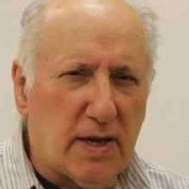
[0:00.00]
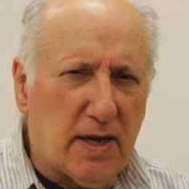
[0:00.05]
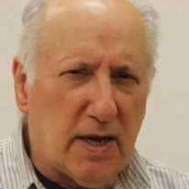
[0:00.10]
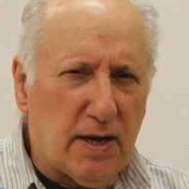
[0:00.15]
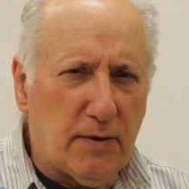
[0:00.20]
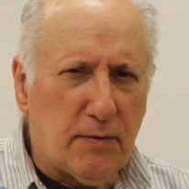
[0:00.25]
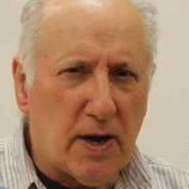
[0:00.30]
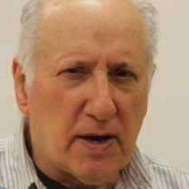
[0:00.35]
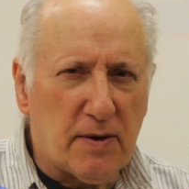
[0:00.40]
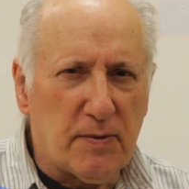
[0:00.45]

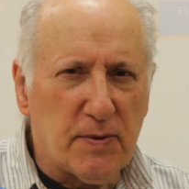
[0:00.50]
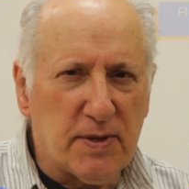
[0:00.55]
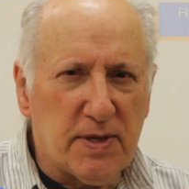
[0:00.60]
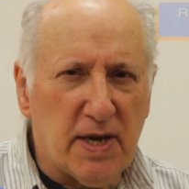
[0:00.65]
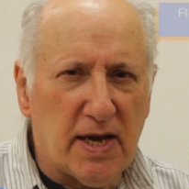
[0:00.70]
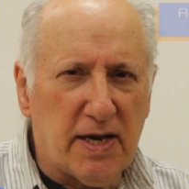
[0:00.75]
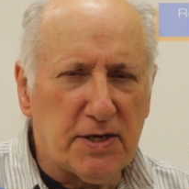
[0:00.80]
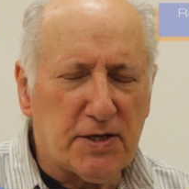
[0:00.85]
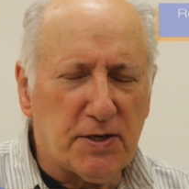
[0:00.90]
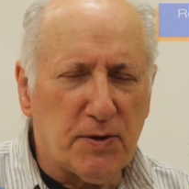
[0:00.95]
key
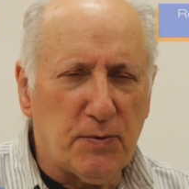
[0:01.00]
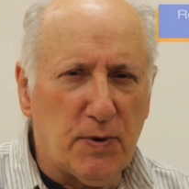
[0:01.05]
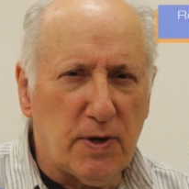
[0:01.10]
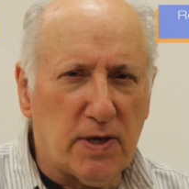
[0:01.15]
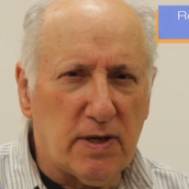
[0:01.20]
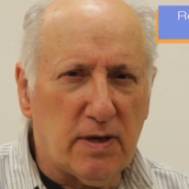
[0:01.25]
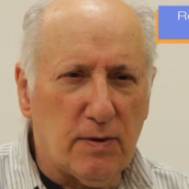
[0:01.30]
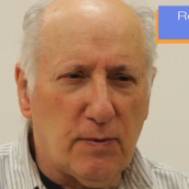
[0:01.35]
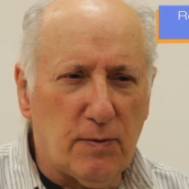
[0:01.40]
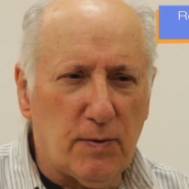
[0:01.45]
recommendation
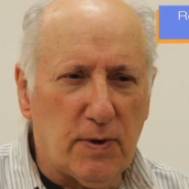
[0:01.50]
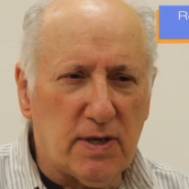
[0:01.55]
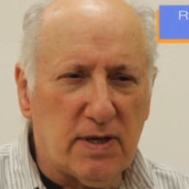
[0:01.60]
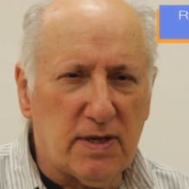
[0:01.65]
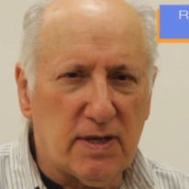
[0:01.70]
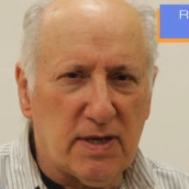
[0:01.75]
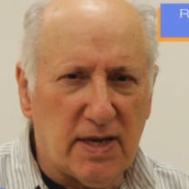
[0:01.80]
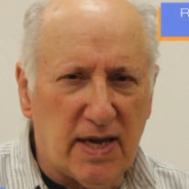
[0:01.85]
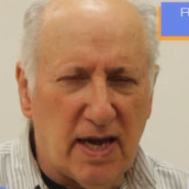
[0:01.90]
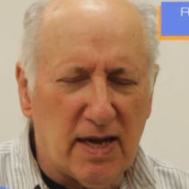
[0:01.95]

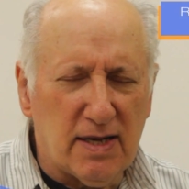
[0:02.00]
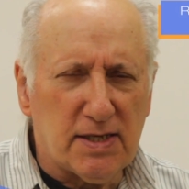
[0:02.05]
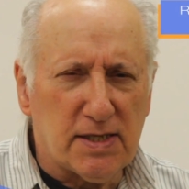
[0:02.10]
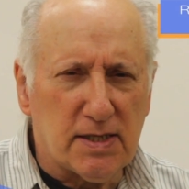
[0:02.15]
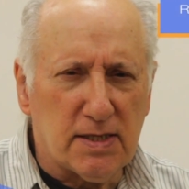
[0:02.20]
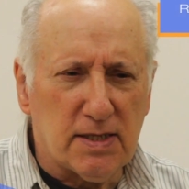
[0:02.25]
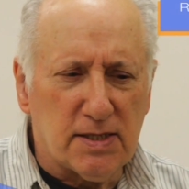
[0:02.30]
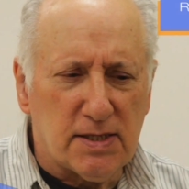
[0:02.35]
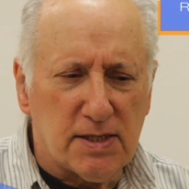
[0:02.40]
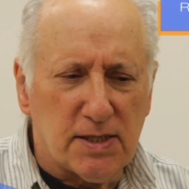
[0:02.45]
would to get
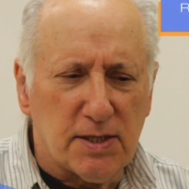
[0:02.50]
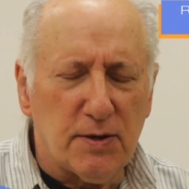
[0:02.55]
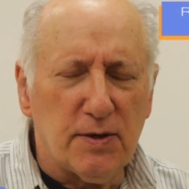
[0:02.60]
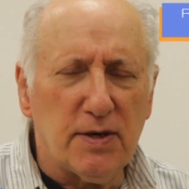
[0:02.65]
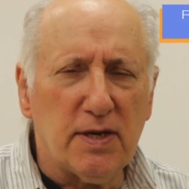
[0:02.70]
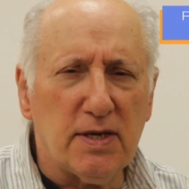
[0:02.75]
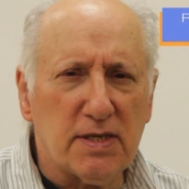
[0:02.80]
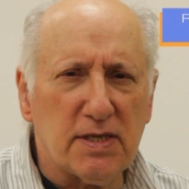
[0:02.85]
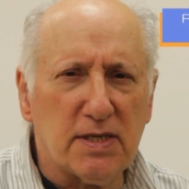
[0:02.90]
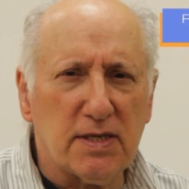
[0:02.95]

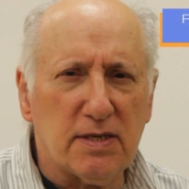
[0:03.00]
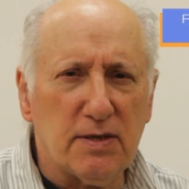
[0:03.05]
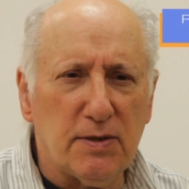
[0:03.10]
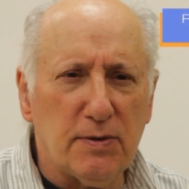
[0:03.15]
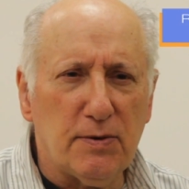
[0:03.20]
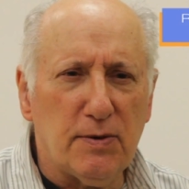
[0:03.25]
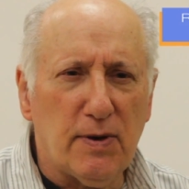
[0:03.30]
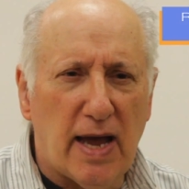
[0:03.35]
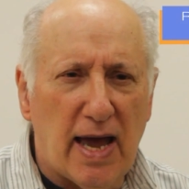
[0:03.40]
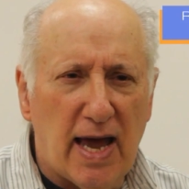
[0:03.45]
students
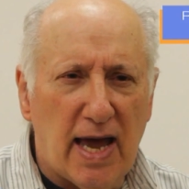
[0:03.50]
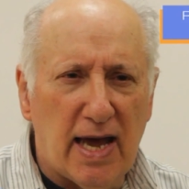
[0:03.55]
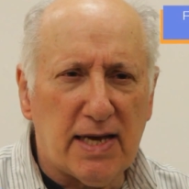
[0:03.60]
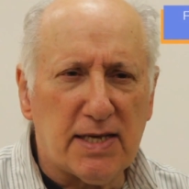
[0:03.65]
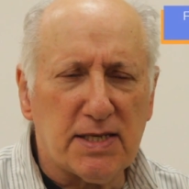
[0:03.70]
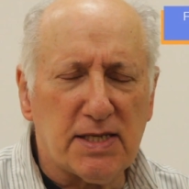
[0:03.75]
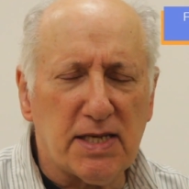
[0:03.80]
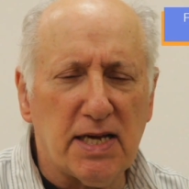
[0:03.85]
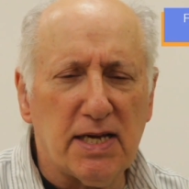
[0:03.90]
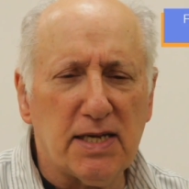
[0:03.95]
to
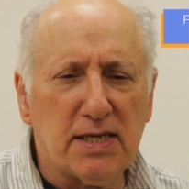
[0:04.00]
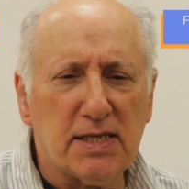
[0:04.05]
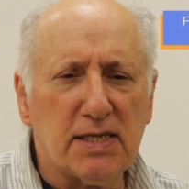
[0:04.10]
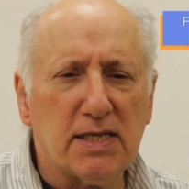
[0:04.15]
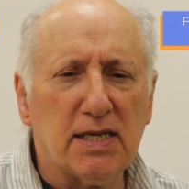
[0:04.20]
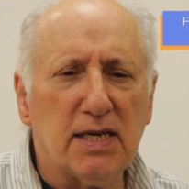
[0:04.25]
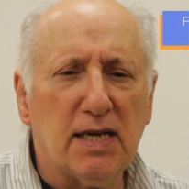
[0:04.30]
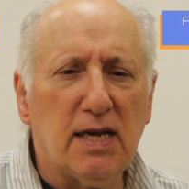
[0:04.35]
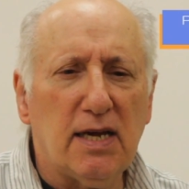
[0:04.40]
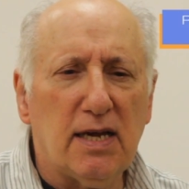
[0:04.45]

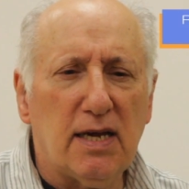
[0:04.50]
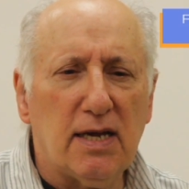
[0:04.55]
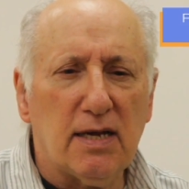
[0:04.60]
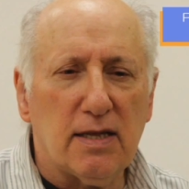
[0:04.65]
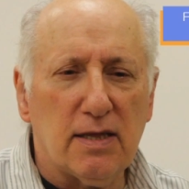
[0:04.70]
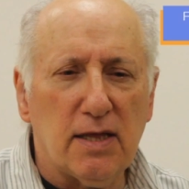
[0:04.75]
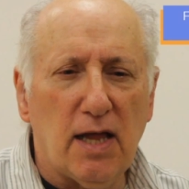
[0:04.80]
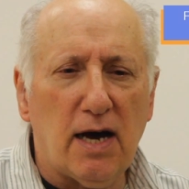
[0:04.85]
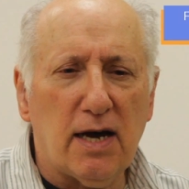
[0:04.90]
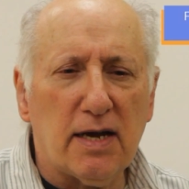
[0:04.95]

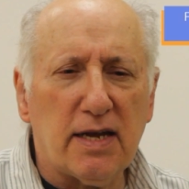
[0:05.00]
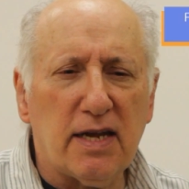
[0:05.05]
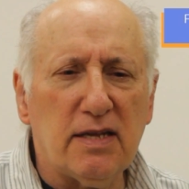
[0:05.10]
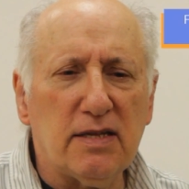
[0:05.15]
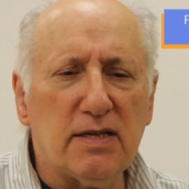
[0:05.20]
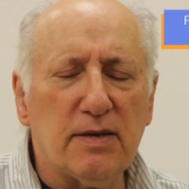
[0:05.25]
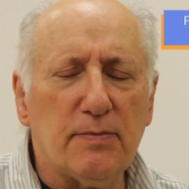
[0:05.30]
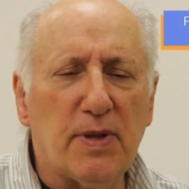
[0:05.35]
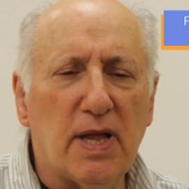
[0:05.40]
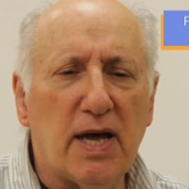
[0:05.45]
log
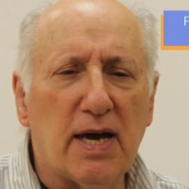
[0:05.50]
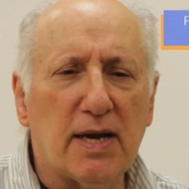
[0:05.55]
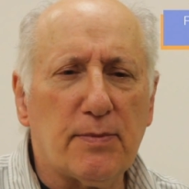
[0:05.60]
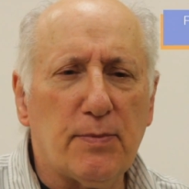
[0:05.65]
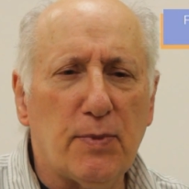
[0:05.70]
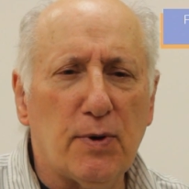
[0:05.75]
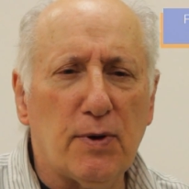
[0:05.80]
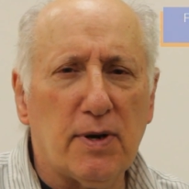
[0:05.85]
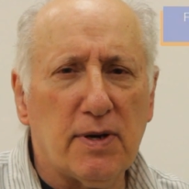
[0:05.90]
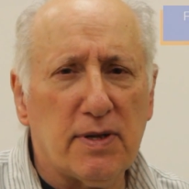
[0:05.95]
into
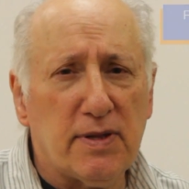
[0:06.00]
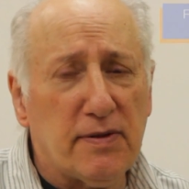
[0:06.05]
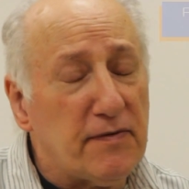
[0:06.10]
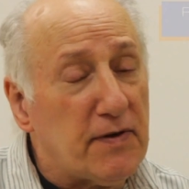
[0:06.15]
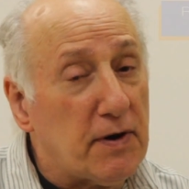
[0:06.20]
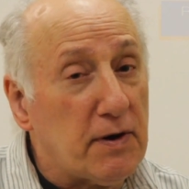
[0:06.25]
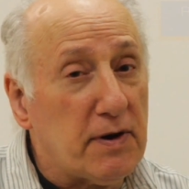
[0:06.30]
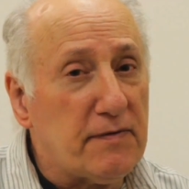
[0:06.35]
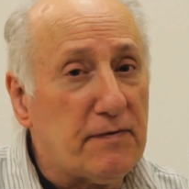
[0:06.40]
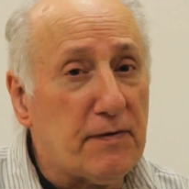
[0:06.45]
Blackboard the
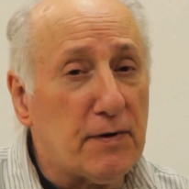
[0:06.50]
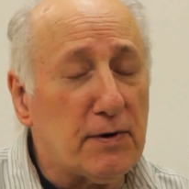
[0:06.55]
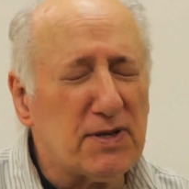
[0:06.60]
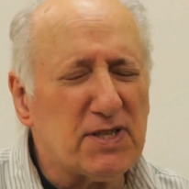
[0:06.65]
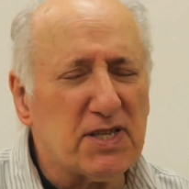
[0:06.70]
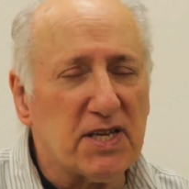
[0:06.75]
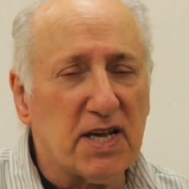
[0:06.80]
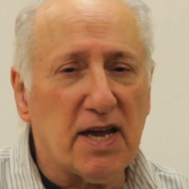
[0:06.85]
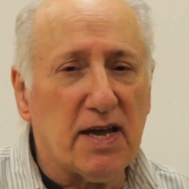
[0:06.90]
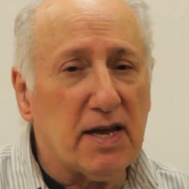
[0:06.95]
very
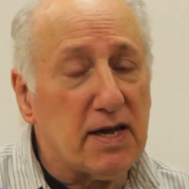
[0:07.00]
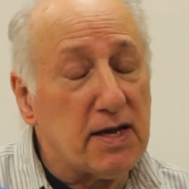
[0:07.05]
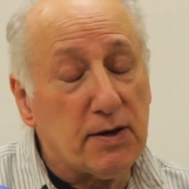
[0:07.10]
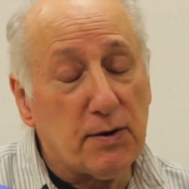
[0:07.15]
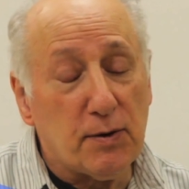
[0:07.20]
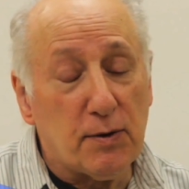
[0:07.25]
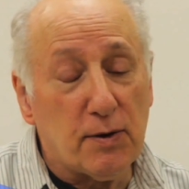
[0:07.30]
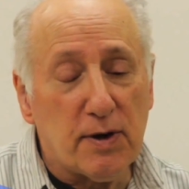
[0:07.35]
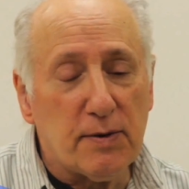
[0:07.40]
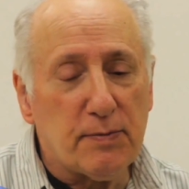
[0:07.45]
first day,
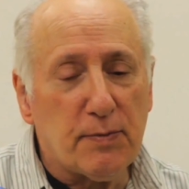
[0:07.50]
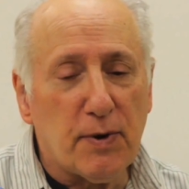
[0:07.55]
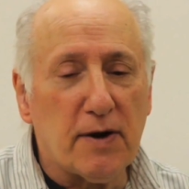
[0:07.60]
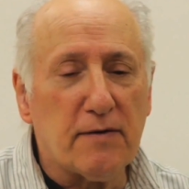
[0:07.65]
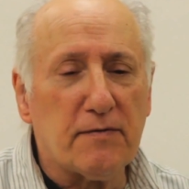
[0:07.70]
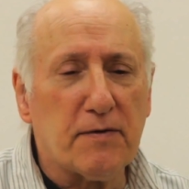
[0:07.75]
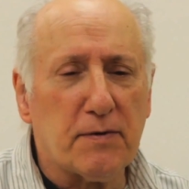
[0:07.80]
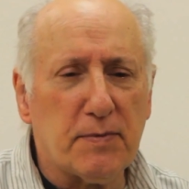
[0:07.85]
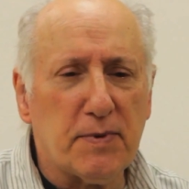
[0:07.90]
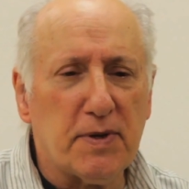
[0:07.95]
or
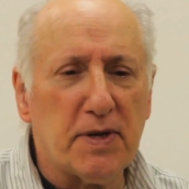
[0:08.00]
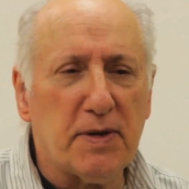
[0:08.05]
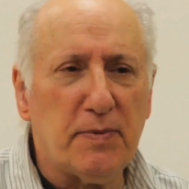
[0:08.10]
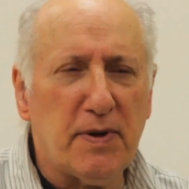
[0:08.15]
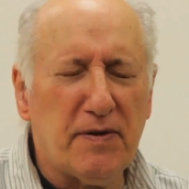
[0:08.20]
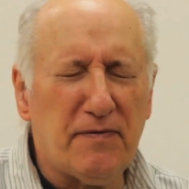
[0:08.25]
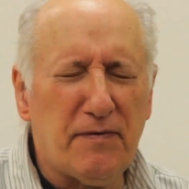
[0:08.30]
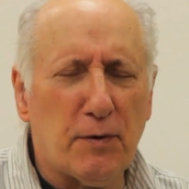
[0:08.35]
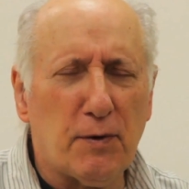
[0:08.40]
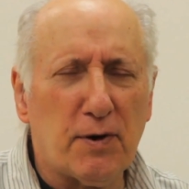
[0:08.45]
preferably
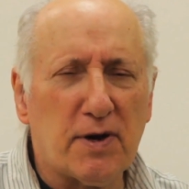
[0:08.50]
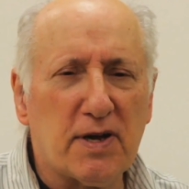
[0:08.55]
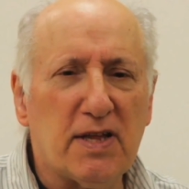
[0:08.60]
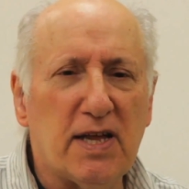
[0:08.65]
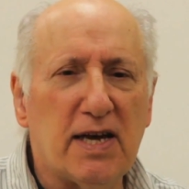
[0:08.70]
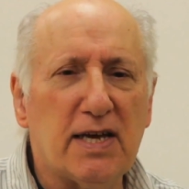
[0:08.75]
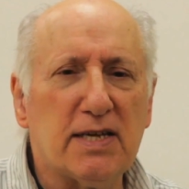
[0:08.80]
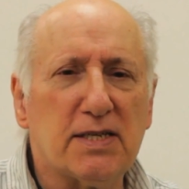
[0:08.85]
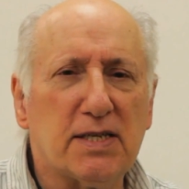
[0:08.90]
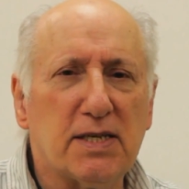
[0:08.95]
before
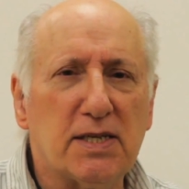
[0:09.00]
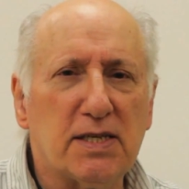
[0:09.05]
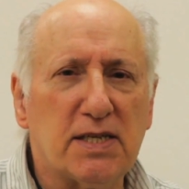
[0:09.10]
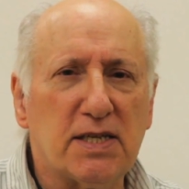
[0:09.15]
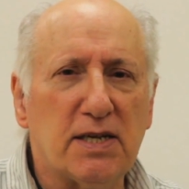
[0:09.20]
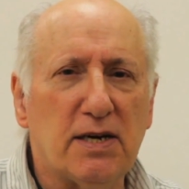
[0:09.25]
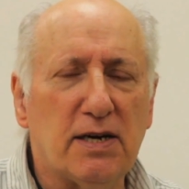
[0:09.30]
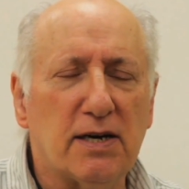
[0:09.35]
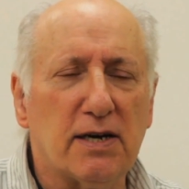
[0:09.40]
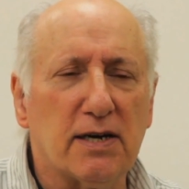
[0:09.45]
classes
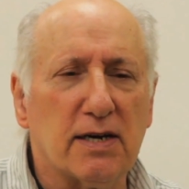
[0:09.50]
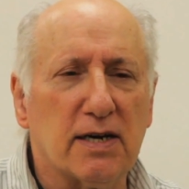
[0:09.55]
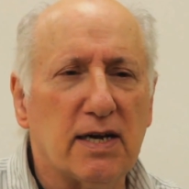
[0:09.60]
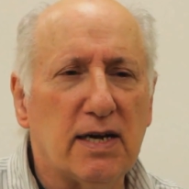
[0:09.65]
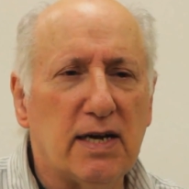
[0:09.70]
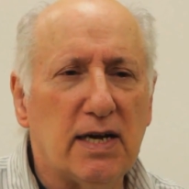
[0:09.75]
start.